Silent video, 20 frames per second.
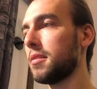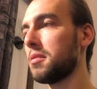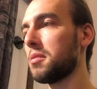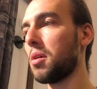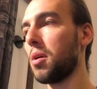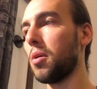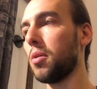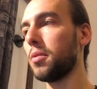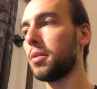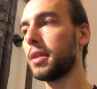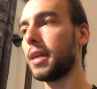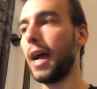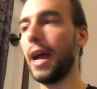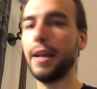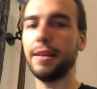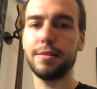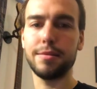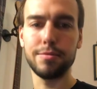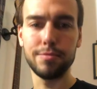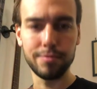So
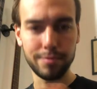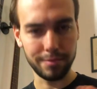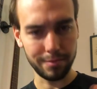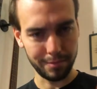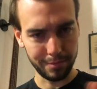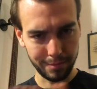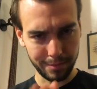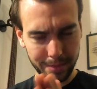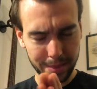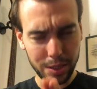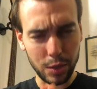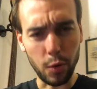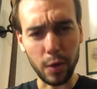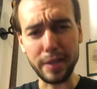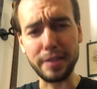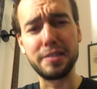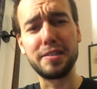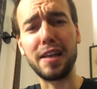guys, quiz